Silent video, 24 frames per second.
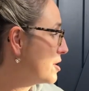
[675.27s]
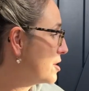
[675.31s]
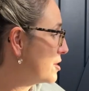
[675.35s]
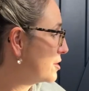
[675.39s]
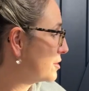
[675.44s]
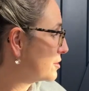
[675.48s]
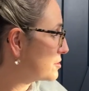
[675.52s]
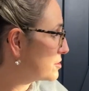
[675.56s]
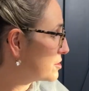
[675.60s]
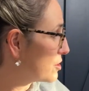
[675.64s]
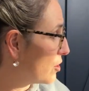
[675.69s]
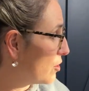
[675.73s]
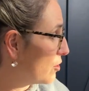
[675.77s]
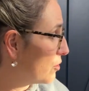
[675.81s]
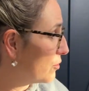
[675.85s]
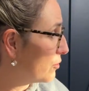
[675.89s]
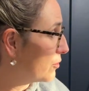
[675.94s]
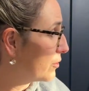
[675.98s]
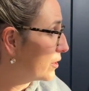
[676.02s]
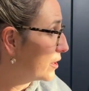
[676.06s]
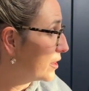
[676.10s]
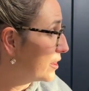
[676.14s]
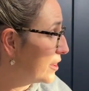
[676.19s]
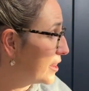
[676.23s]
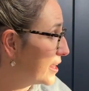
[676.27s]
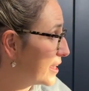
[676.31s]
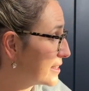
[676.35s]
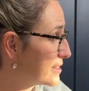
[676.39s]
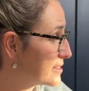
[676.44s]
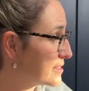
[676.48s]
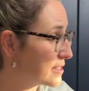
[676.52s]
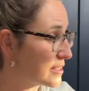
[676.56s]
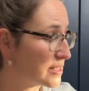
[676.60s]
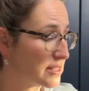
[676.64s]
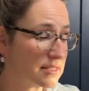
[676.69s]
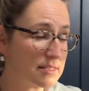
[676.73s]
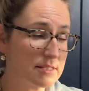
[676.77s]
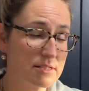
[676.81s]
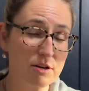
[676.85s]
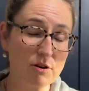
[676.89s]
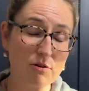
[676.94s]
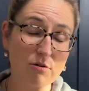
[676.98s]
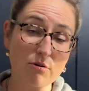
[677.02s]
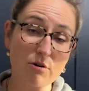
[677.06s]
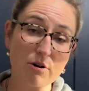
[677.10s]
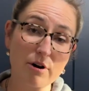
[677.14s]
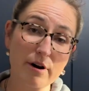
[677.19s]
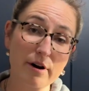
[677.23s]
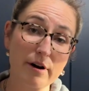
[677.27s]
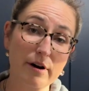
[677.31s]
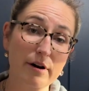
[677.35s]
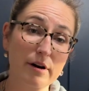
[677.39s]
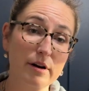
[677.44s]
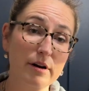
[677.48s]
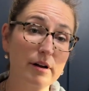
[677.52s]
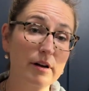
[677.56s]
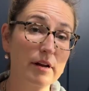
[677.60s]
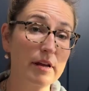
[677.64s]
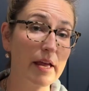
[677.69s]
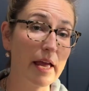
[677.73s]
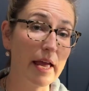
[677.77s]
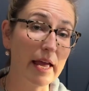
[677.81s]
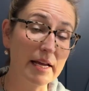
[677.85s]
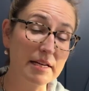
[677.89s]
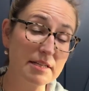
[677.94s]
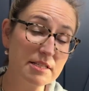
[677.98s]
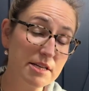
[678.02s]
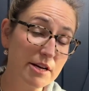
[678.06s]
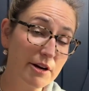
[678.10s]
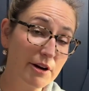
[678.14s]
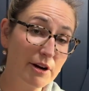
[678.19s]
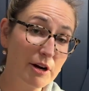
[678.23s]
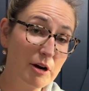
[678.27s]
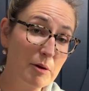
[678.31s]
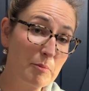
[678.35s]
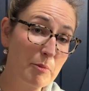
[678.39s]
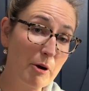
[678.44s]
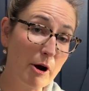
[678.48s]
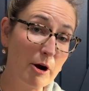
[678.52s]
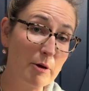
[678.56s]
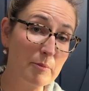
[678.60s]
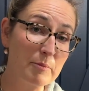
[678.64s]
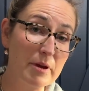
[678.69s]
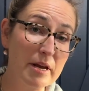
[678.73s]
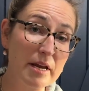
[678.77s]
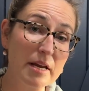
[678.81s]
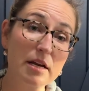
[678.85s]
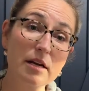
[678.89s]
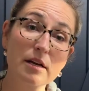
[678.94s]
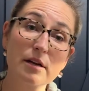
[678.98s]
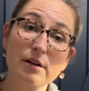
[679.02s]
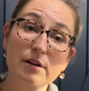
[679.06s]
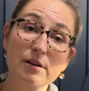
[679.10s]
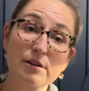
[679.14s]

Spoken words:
So this is your anterior compartment,